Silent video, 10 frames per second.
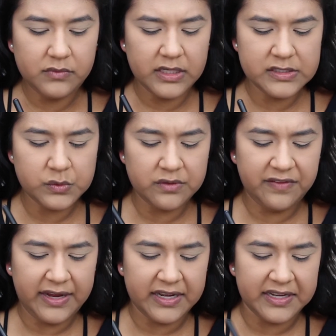It's sort of
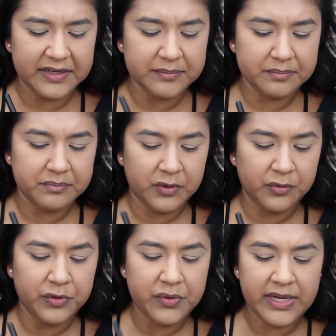like a
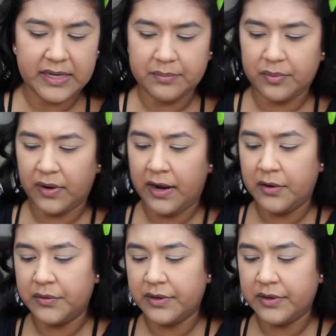maroony brown.